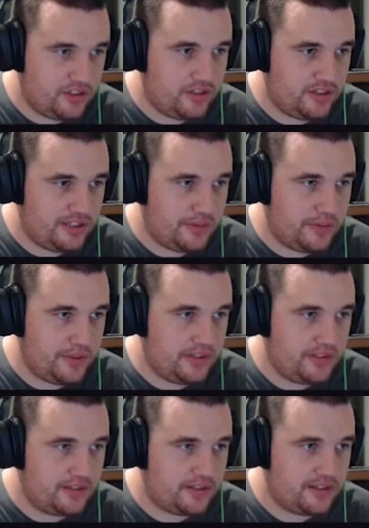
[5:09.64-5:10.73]
that
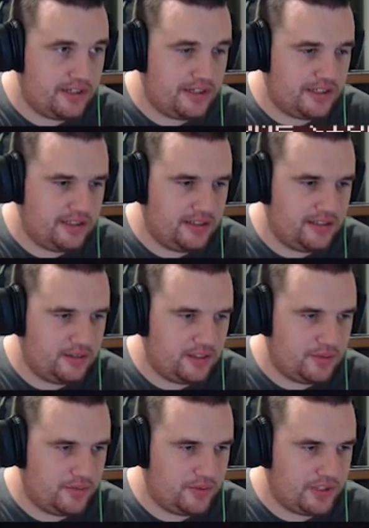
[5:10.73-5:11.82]
one's connected because
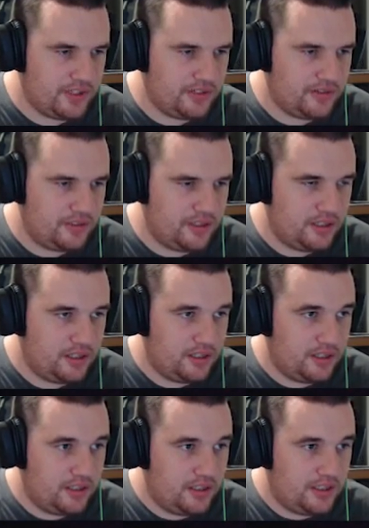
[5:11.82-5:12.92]
we've got that on.
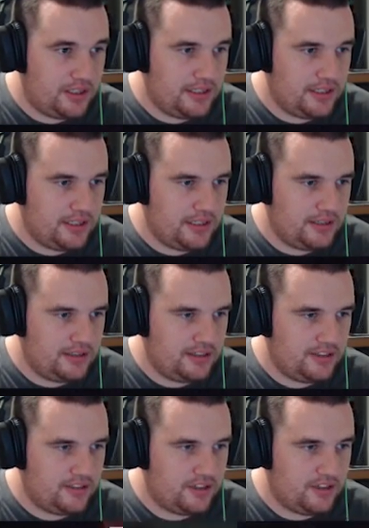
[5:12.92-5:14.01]
Let's just
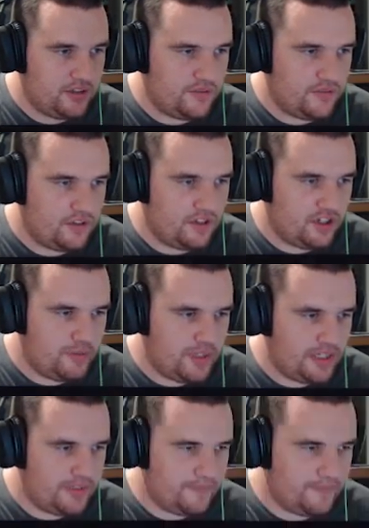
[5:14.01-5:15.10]
turn it off for the time being.
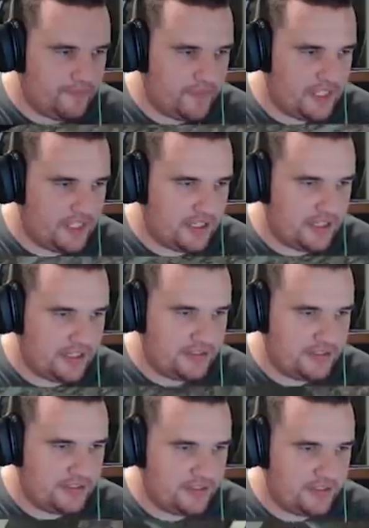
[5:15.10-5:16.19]
Okay,
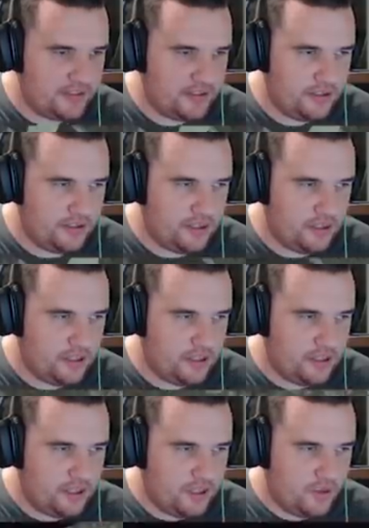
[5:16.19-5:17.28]
so
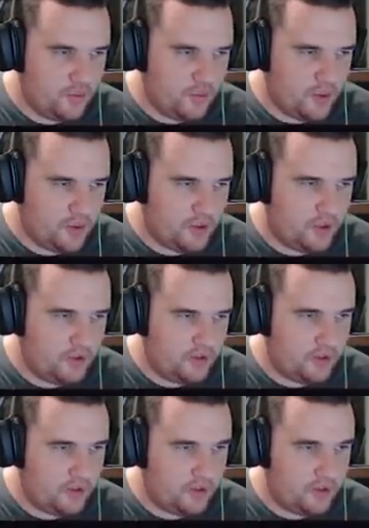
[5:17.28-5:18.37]
what I'm gonna
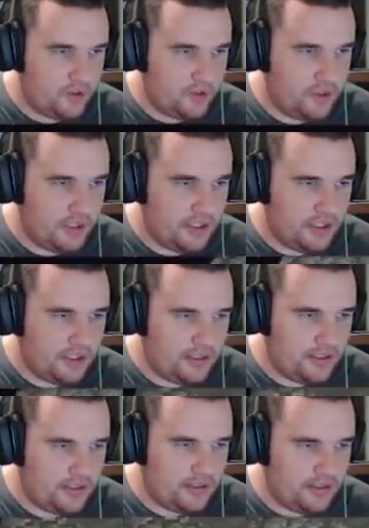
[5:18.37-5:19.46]
do
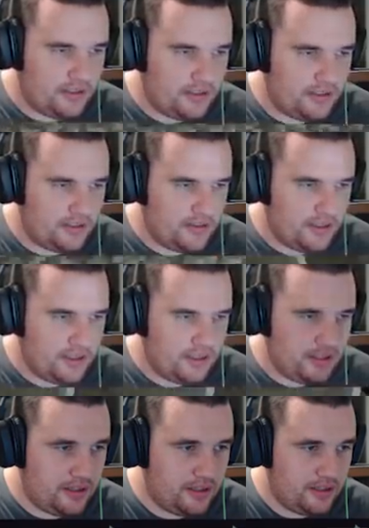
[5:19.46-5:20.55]
is
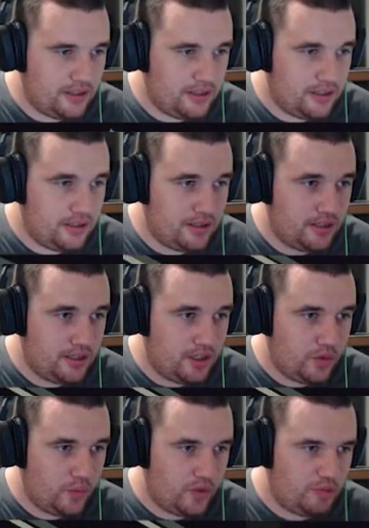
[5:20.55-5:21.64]

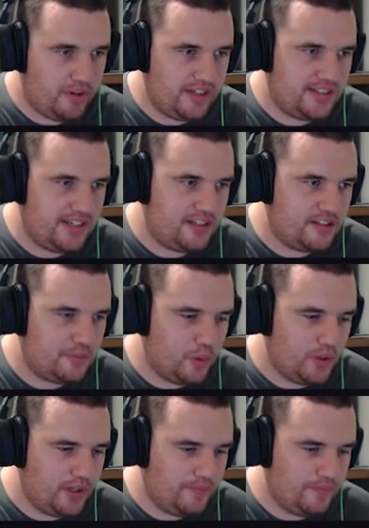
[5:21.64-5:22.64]
when you place down the spawner,